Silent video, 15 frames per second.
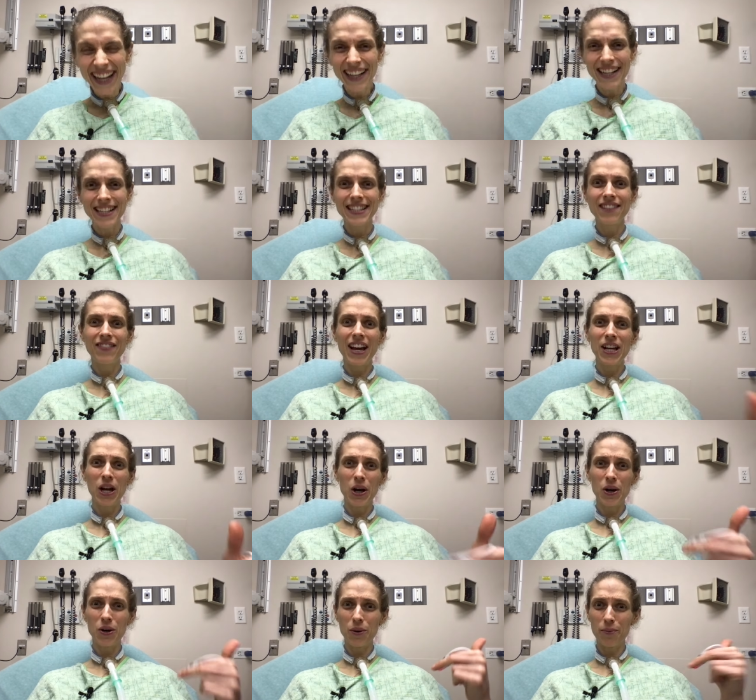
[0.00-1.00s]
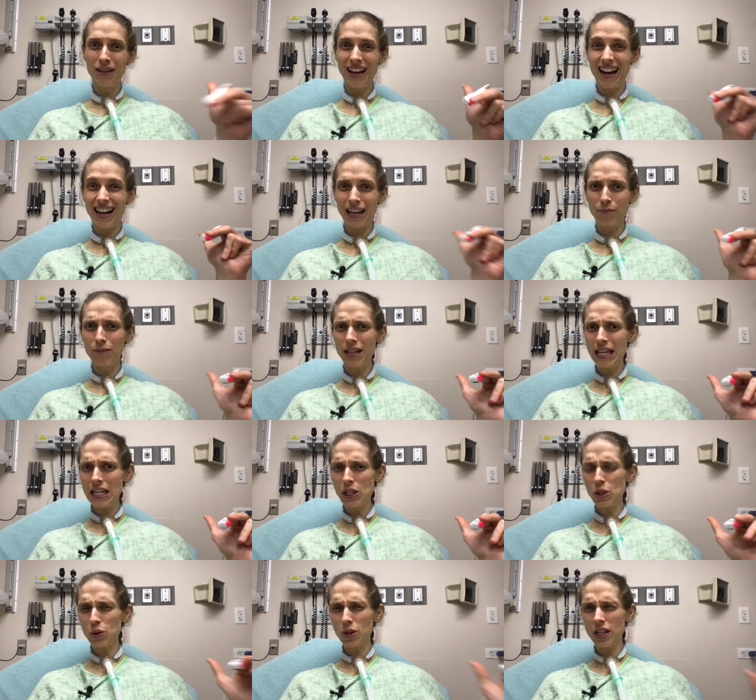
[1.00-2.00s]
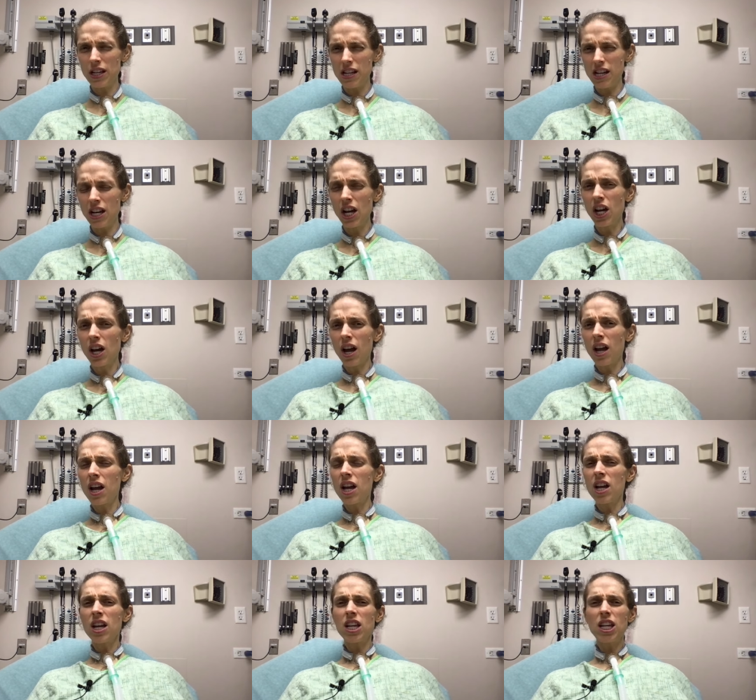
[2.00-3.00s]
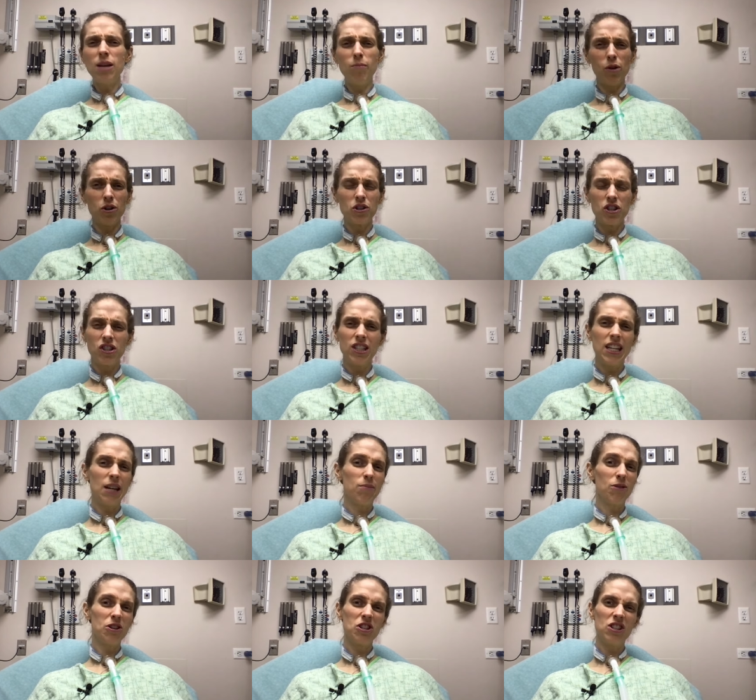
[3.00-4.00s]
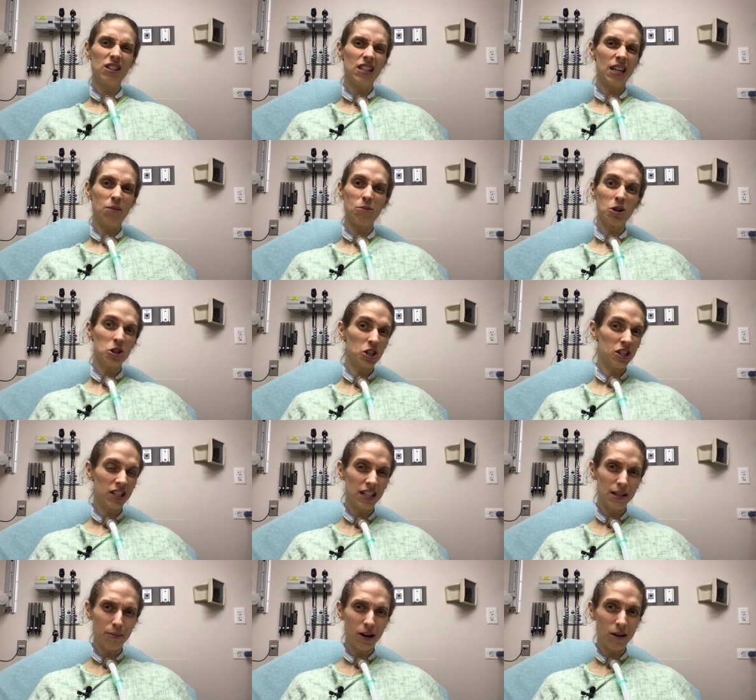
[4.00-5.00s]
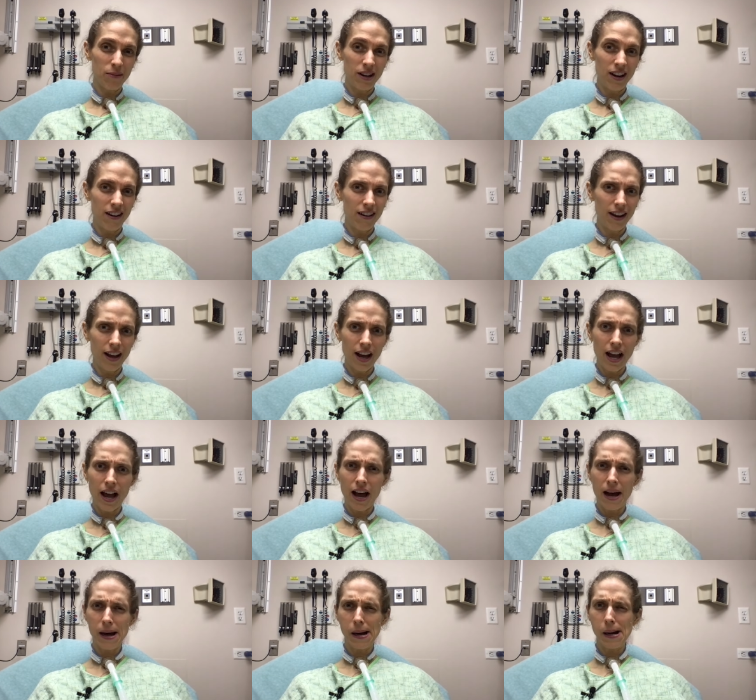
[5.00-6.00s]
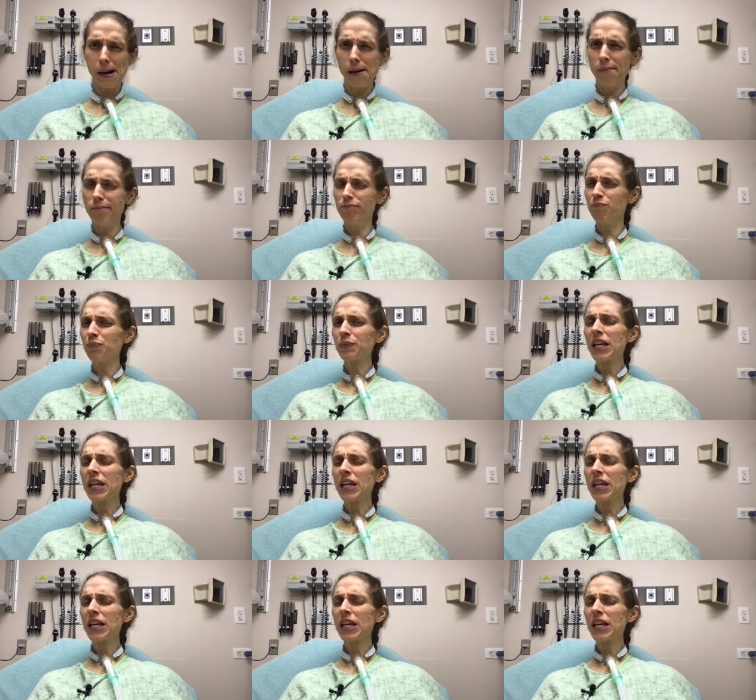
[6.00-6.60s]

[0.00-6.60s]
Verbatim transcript: Because if I go behind me to the emergency, emergency, emergency department area, um,